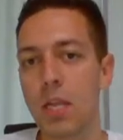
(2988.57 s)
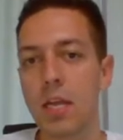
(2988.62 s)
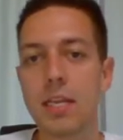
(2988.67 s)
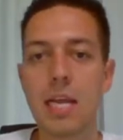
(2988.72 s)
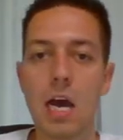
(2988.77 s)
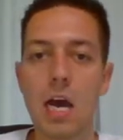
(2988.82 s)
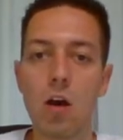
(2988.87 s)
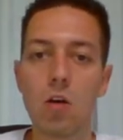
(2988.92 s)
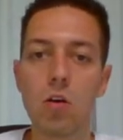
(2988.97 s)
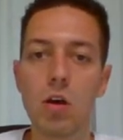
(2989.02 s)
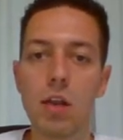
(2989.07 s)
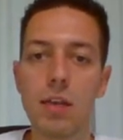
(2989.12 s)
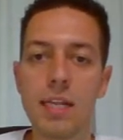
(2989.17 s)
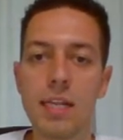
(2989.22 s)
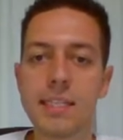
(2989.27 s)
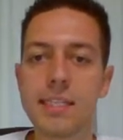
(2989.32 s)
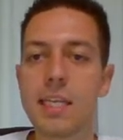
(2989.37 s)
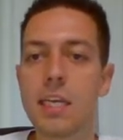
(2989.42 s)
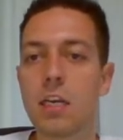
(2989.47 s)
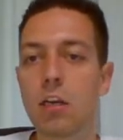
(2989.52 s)
Now,
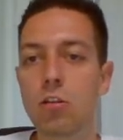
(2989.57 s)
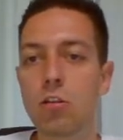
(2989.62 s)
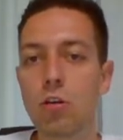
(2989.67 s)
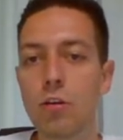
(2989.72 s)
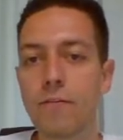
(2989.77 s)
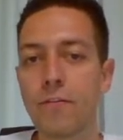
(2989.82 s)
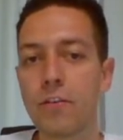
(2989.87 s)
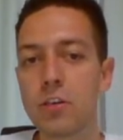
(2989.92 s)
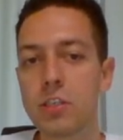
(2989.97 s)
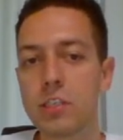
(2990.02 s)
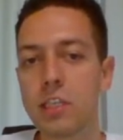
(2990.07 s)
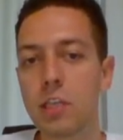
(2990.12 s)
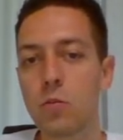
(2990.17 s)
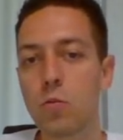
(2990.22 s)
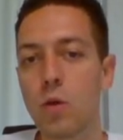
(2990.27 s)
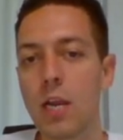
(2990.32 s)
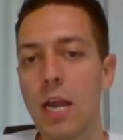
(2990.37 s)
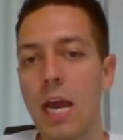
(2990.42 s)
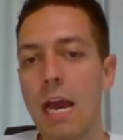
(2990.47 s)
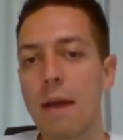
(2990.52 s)
let's take a look first at
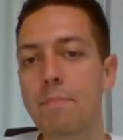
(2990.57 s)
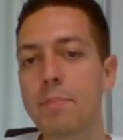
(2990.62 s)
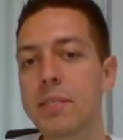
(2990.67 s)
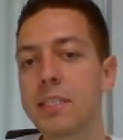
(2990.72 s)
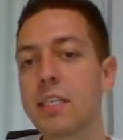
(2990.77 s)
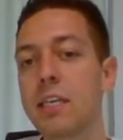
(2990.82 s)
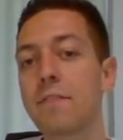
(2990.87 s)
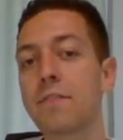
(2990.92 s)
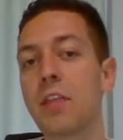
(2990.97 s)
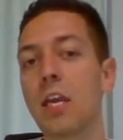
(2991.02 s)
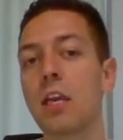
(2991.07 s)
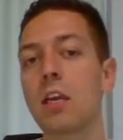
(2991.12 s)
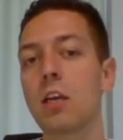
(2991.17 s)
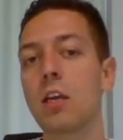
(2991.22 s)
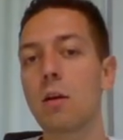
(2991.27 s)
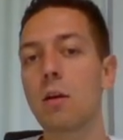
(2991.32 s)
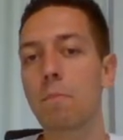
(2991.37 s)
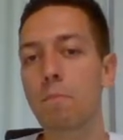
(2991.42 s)
what happens if they